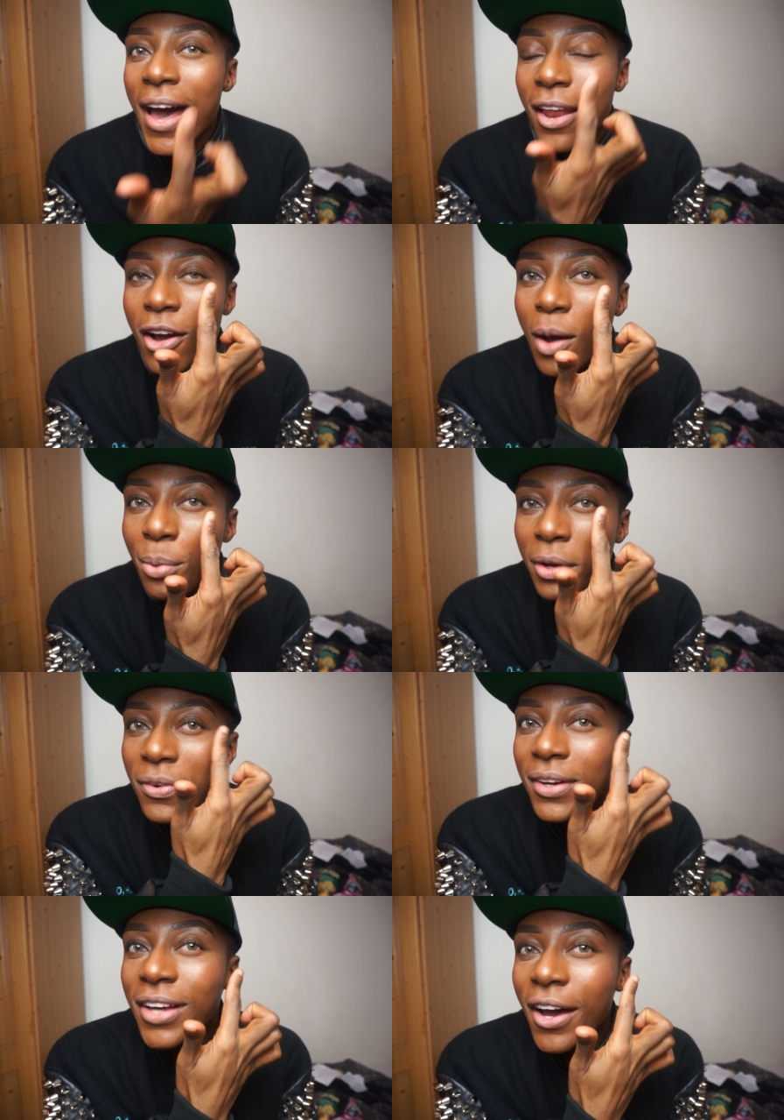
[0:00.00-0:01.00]
and I can't put
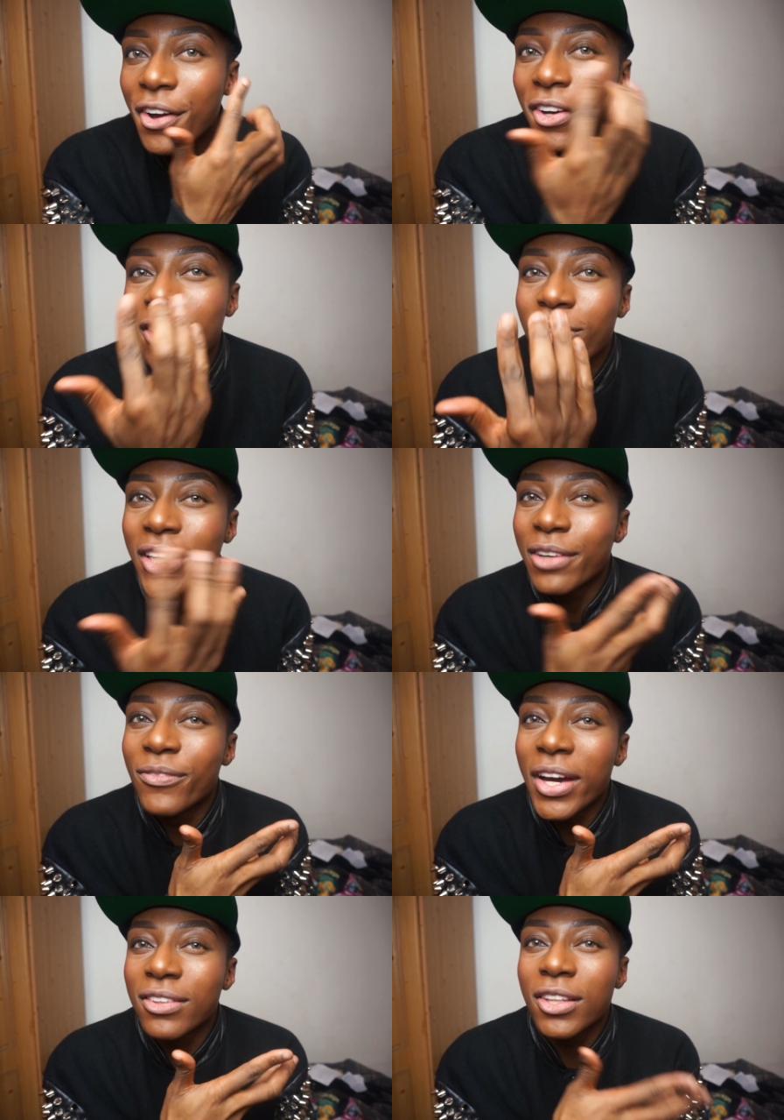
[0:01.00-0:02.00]
anything on that eye because it's really
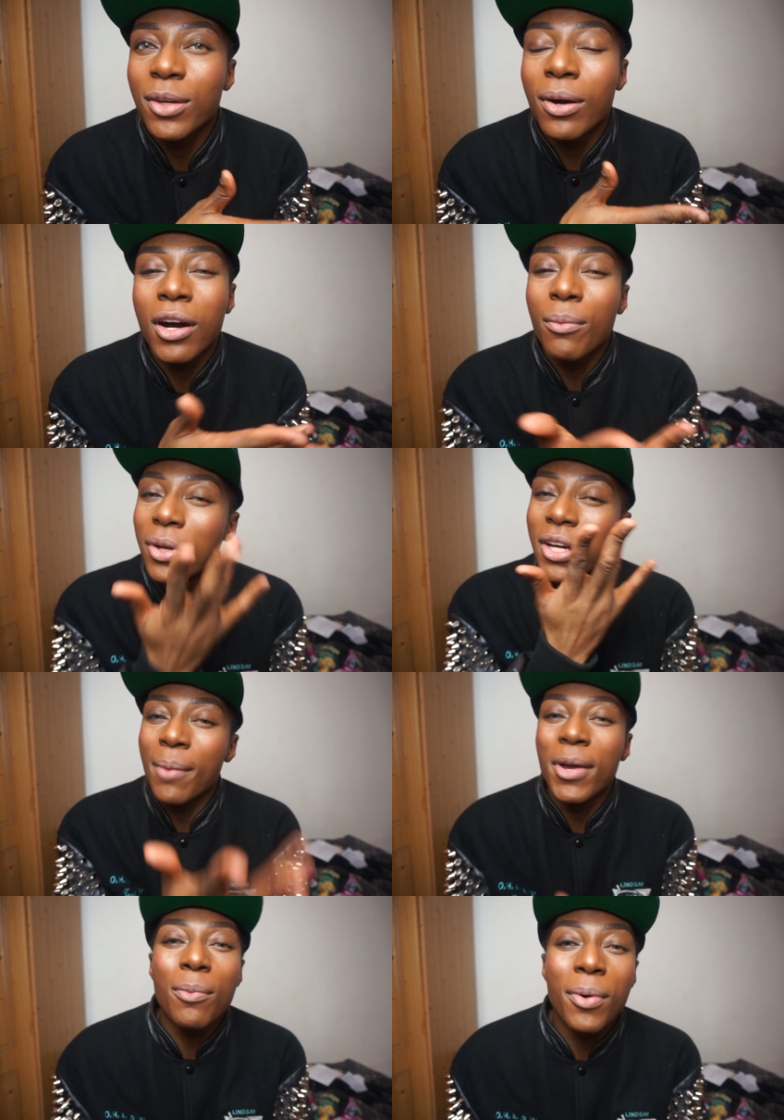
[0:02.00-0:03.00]
infected so I can't put any
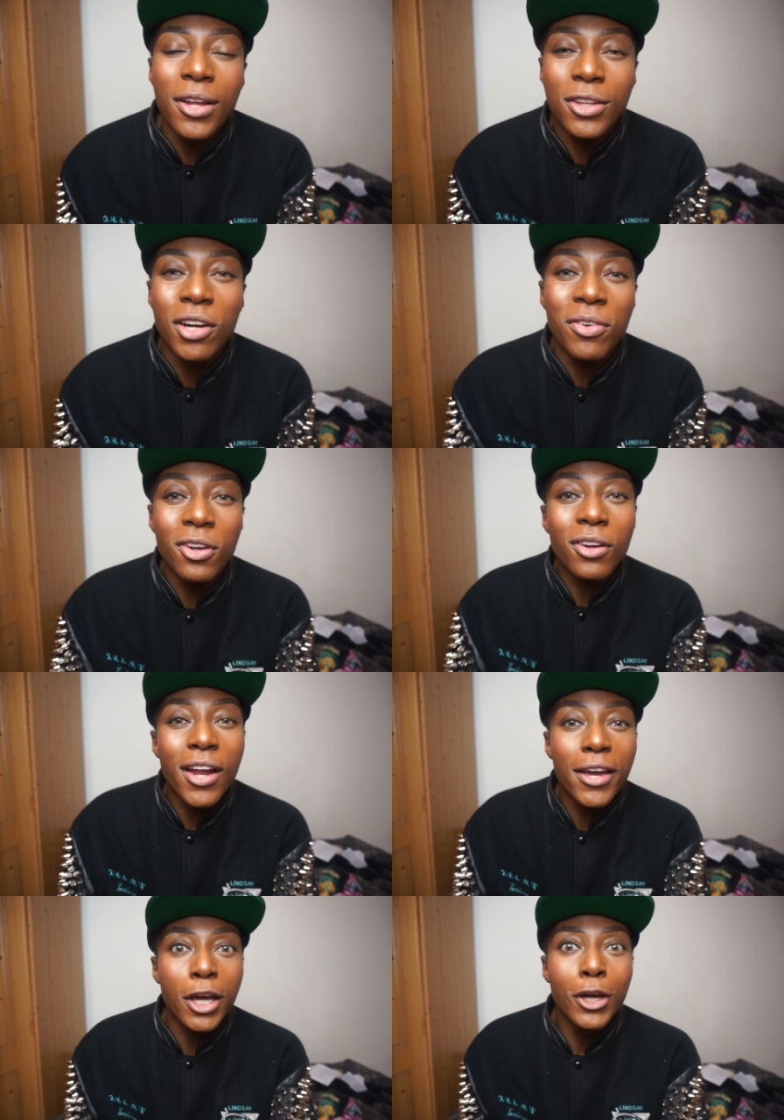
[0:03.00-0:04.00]
eye makeup on it. So if I look
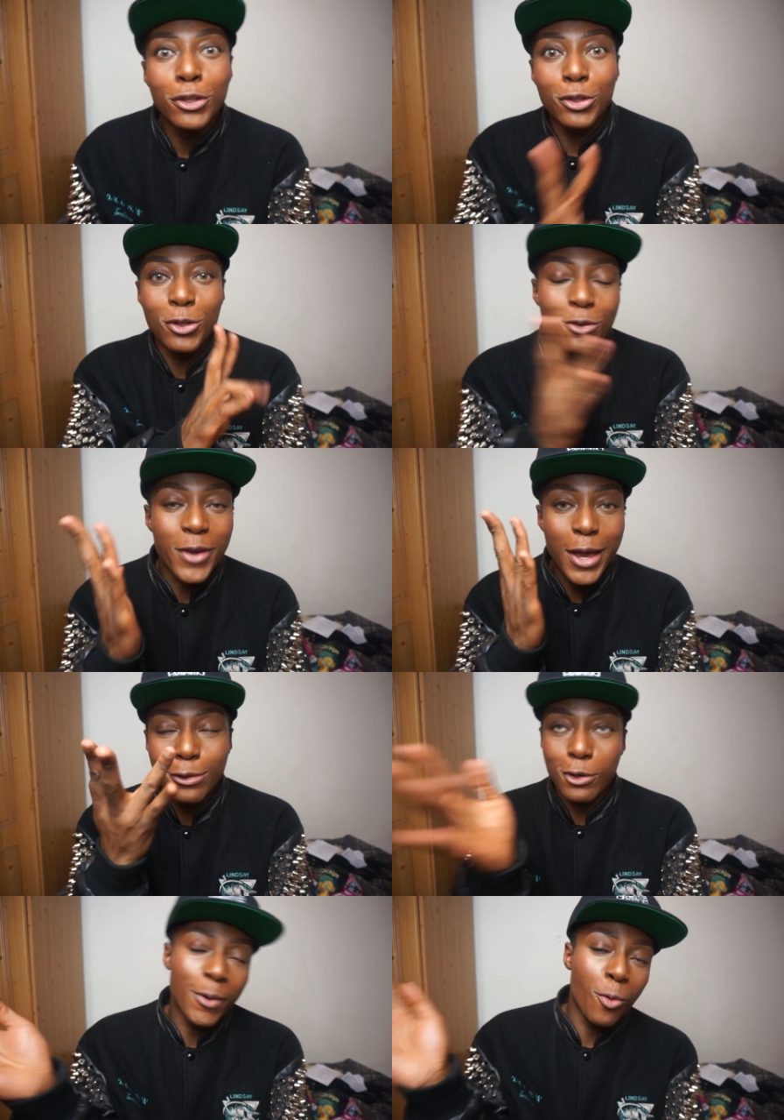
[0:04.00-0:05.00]
like
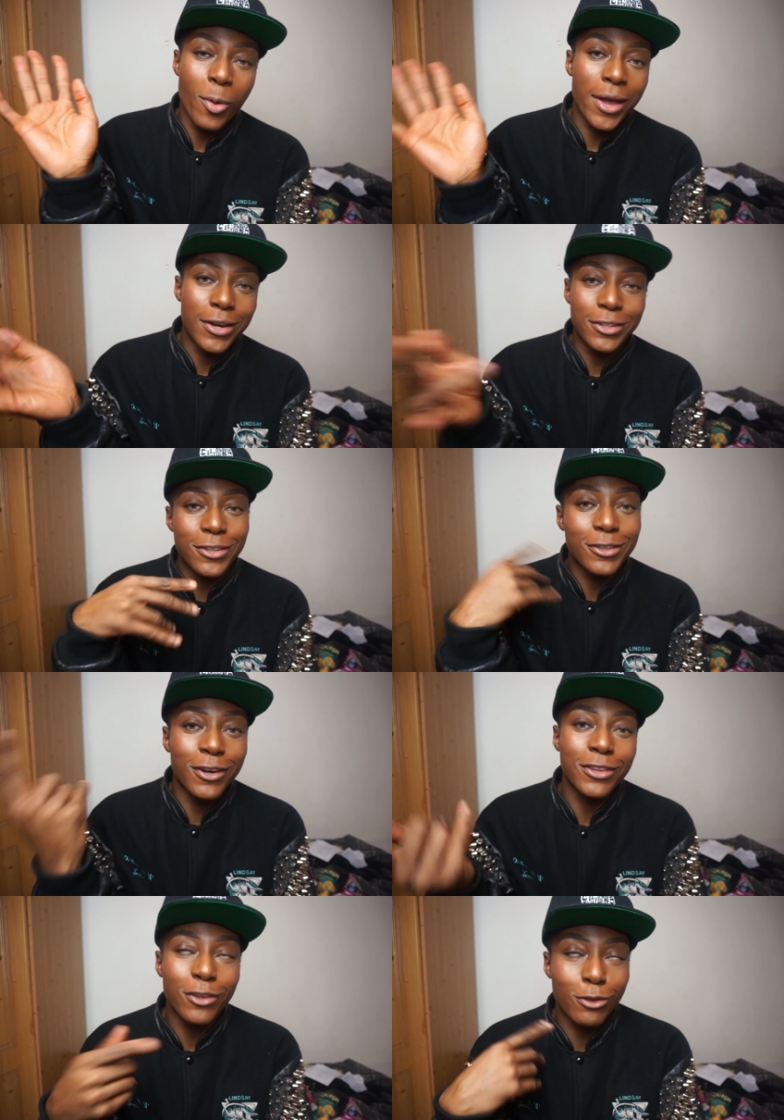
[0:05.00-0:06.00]
two-faced or a bit weird, it's just
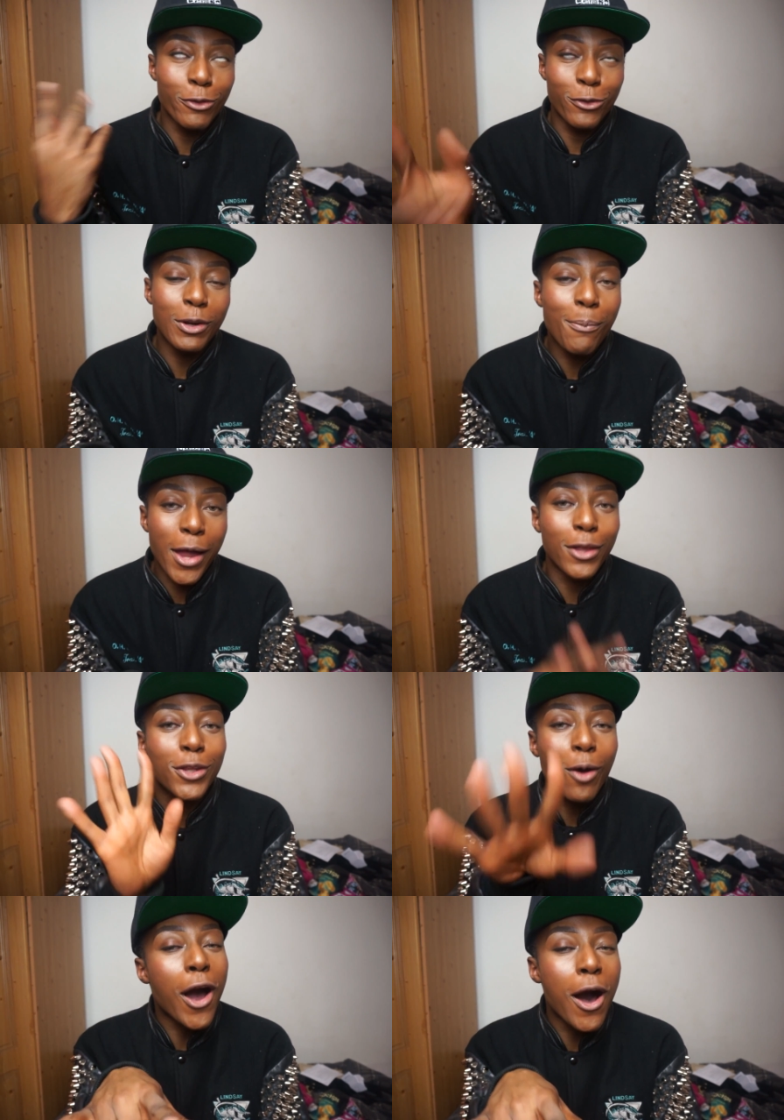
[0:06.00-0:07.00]
because I just reviewed the palette
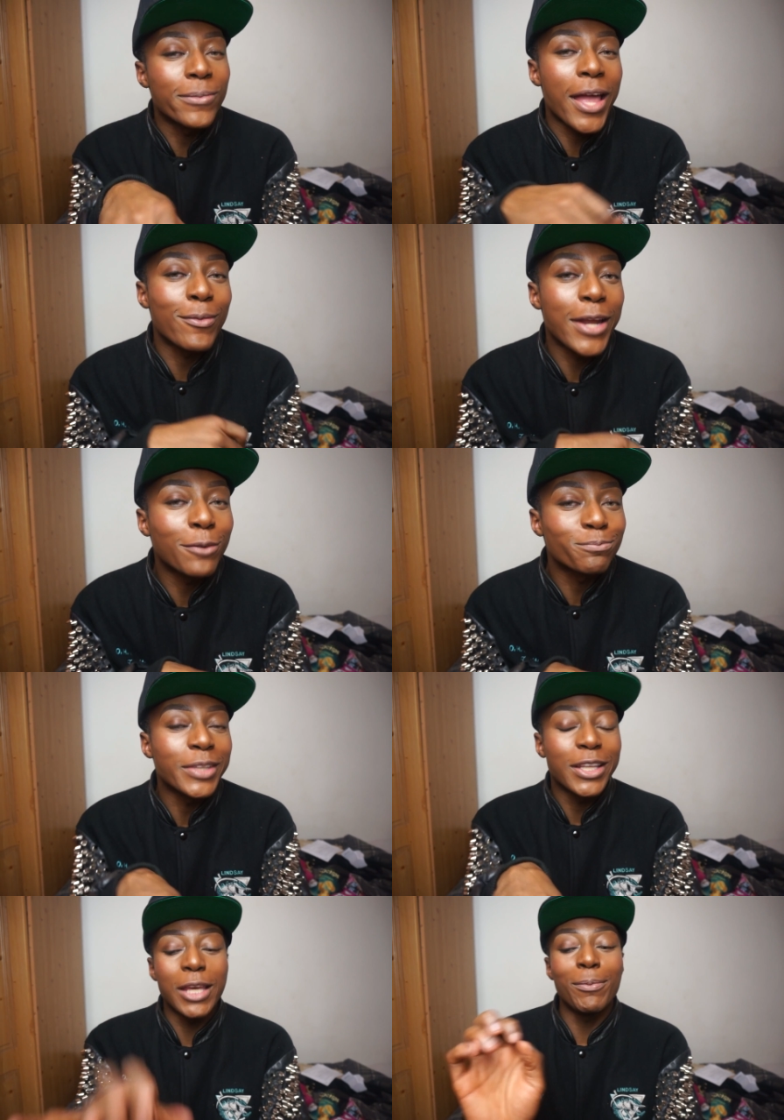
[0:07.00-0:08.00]
so I'll calm down now.
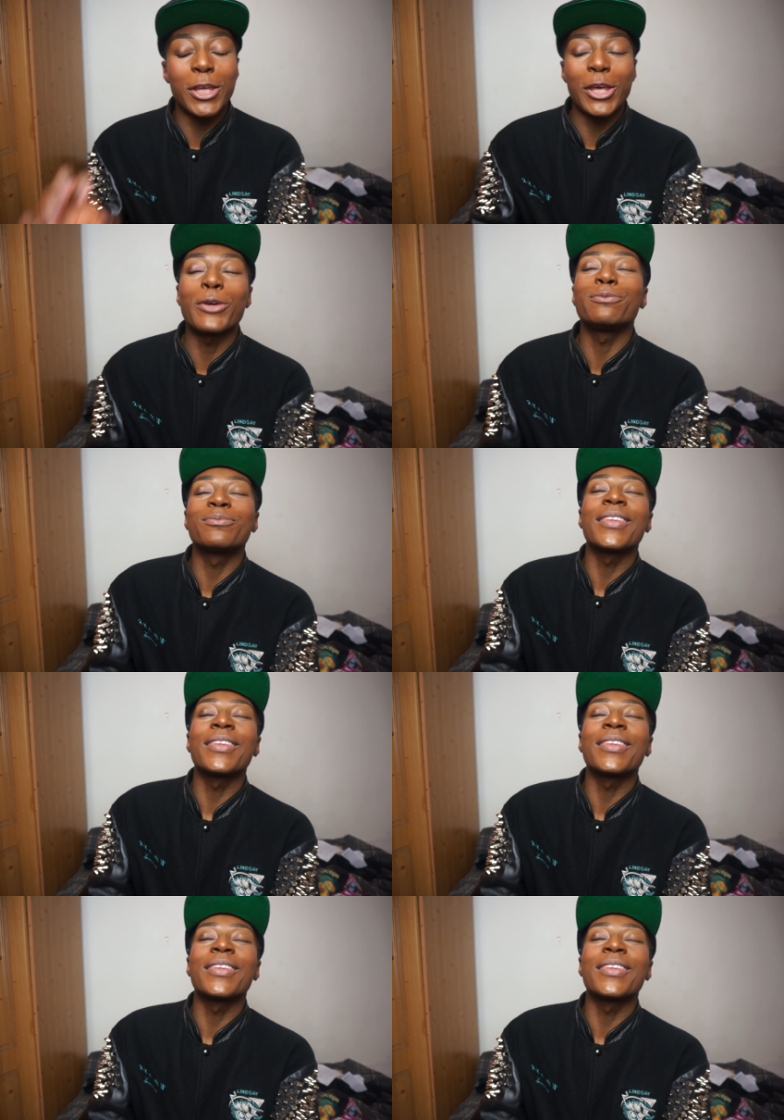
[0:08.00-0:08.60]
Keep it cute.